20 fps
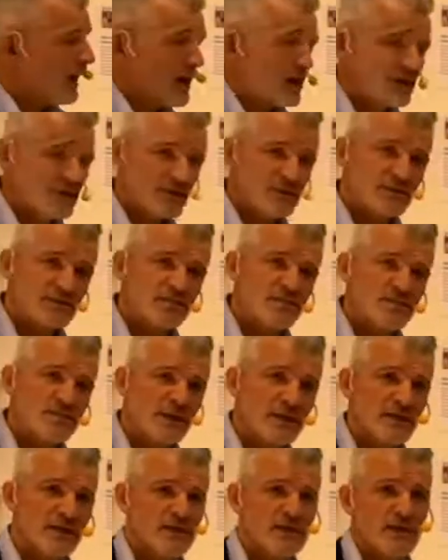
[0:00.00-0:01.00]
I like to
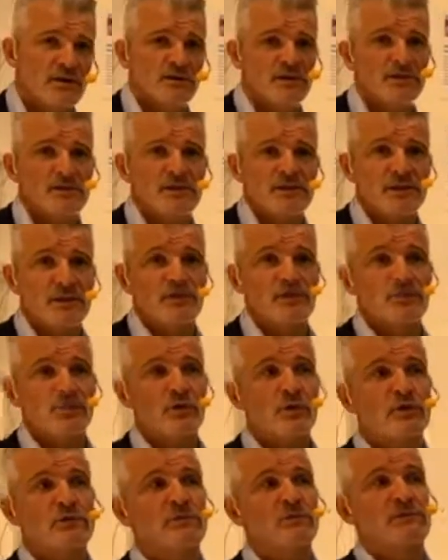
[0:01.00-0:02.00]
break down the
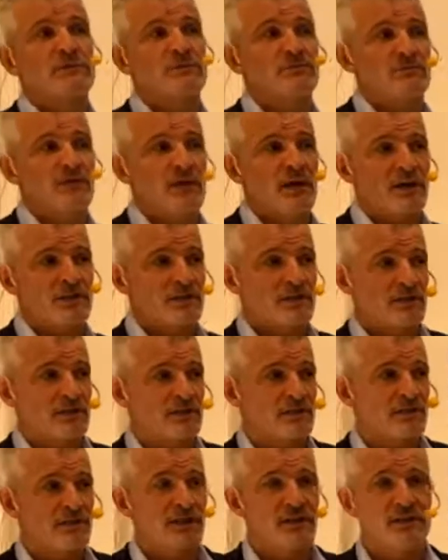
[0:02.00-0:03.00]
importance of
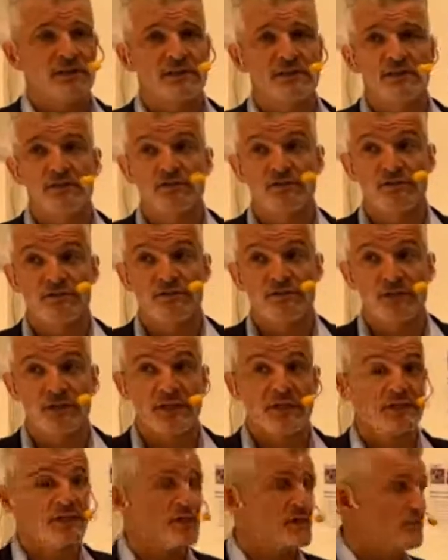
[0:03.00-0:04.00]
plastics into
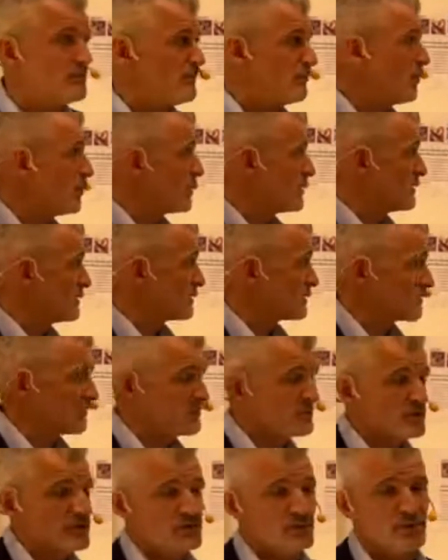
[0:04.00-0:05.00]
three components.
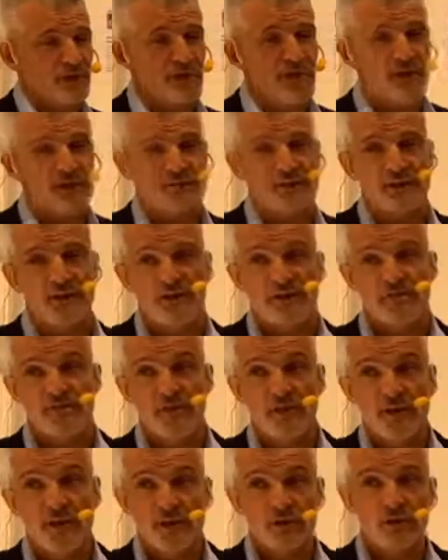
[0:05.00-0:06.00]
So we have to have
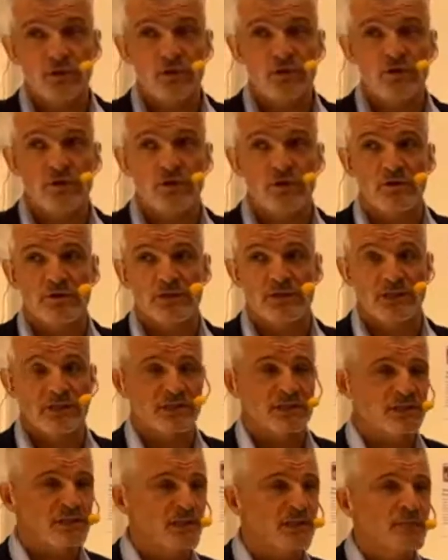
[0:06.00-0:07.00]
low
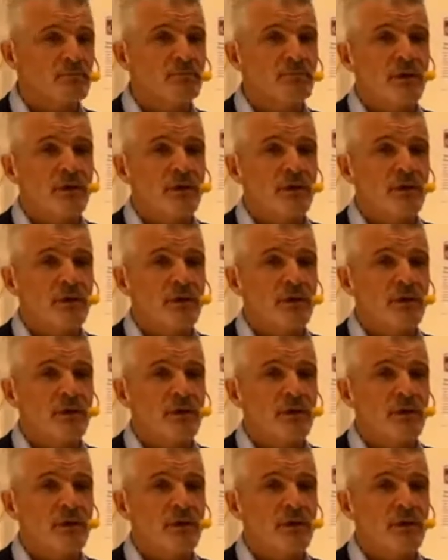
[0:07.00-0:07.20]
toxicity,